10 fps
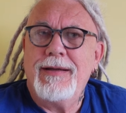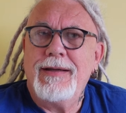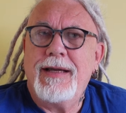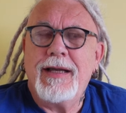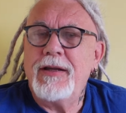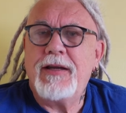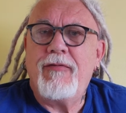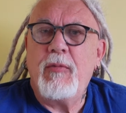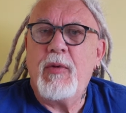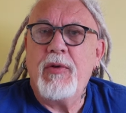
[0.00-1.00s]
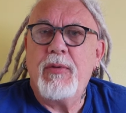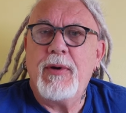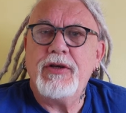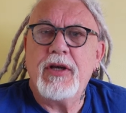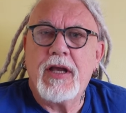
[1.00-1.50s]
You can't have it both
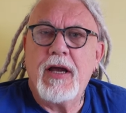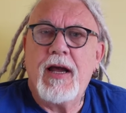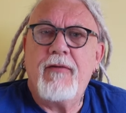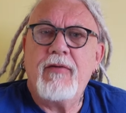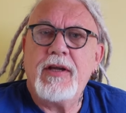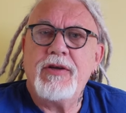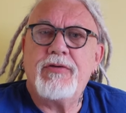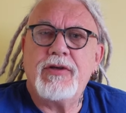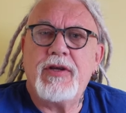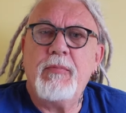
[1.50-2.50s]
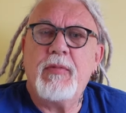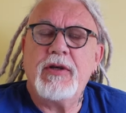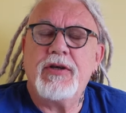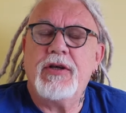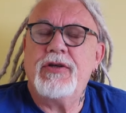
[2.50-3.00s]
ways. You can't have an interesting
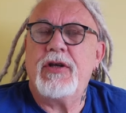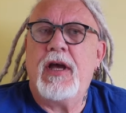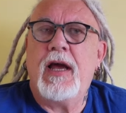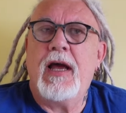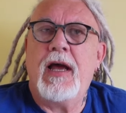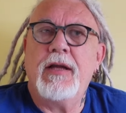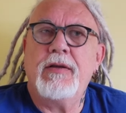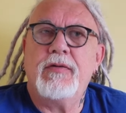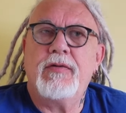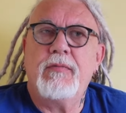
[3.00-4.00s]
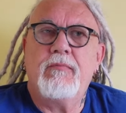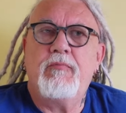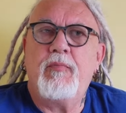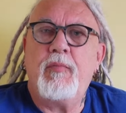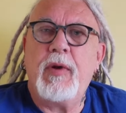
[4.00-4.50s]
business and
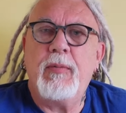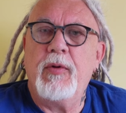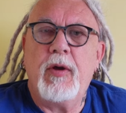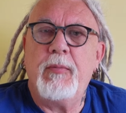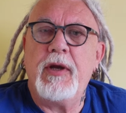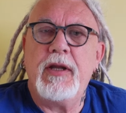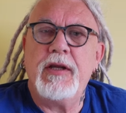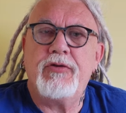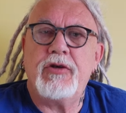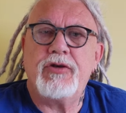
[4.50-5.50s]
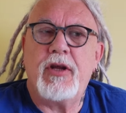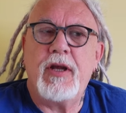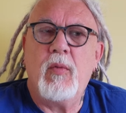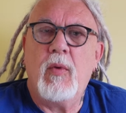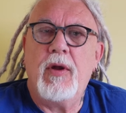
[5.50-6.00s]
people not being interested
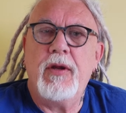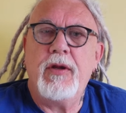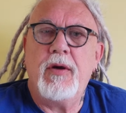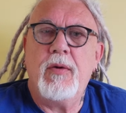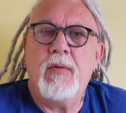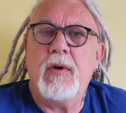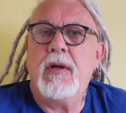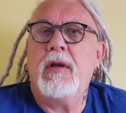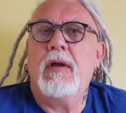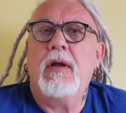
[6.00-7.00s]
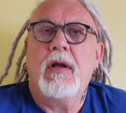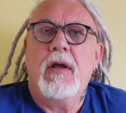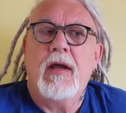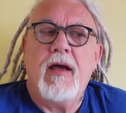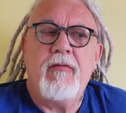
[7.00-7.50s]
in what they do and
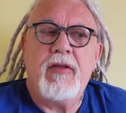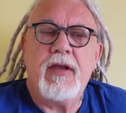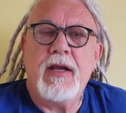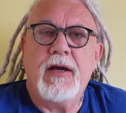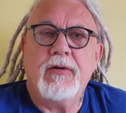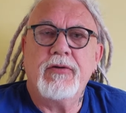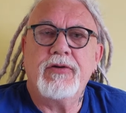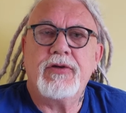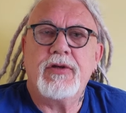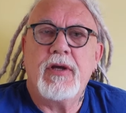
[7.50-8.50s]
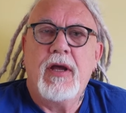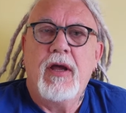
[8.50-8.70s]
everything else.